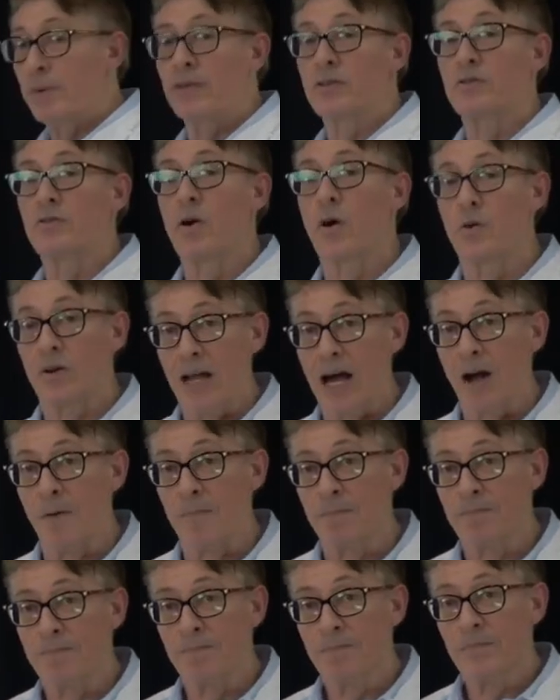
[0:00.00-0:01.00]
be thrown
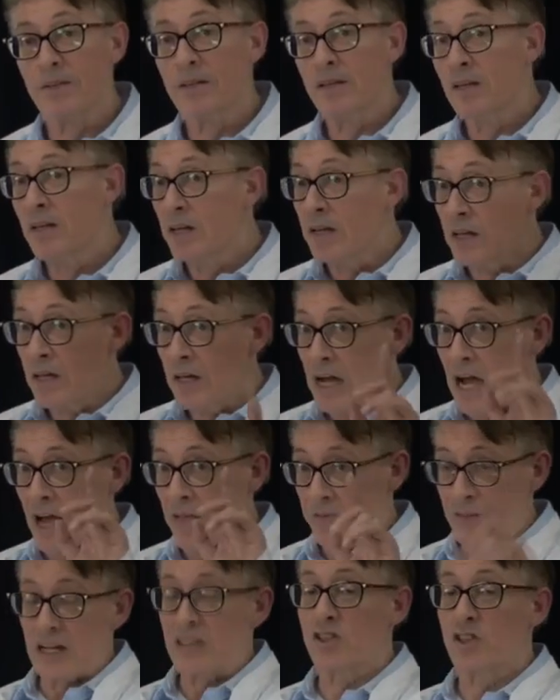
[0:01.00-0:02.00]
out.
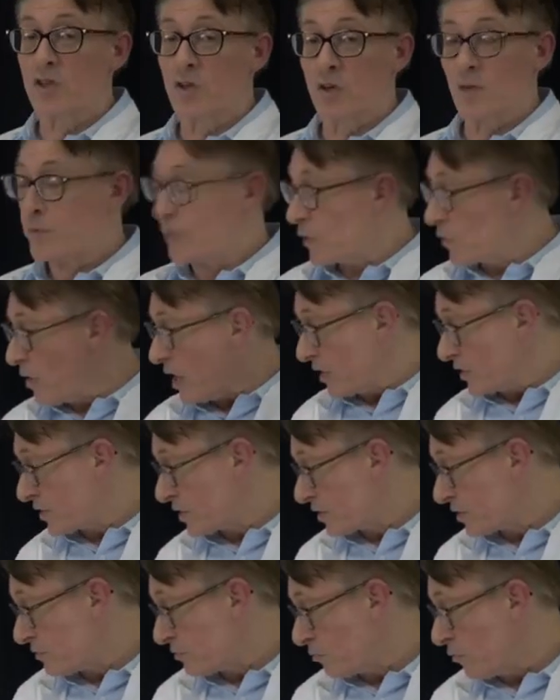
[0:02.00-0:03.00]
And that's good for
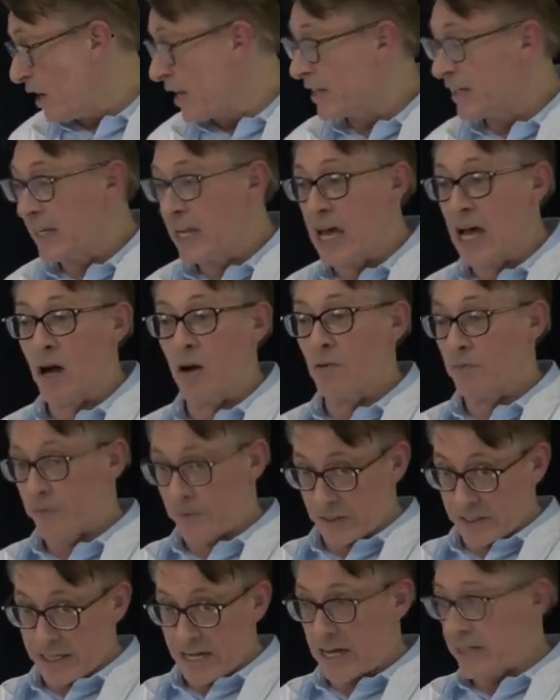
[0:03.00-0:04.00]
us. Right now,
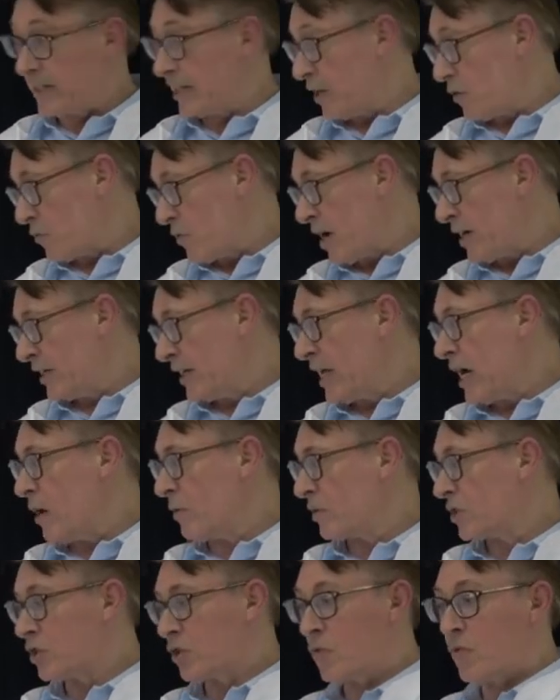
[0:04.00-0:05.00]
for Canada, right
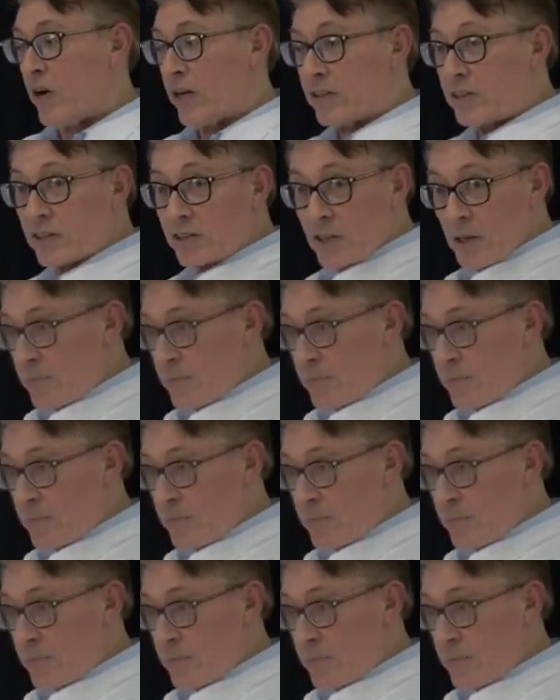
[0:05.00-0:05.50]
now, it's great that